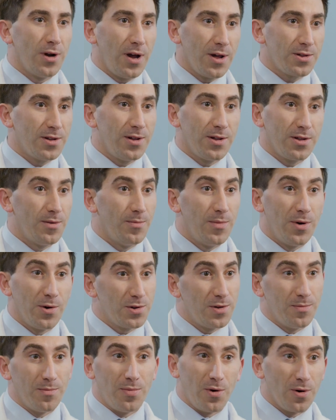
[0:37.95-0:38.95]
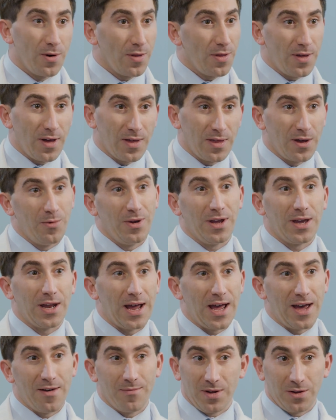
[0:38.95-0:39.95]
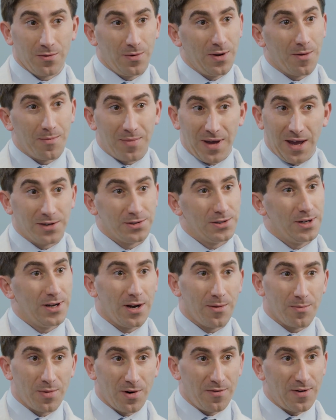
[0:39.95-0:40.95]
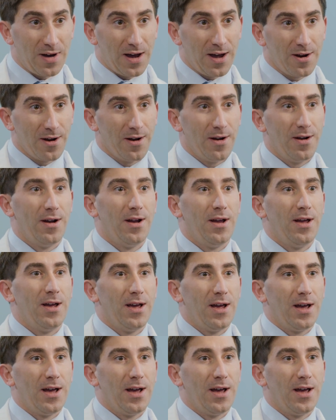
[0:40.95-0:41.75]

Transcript: Trust is the most important thing that we can have between a patient and a provider.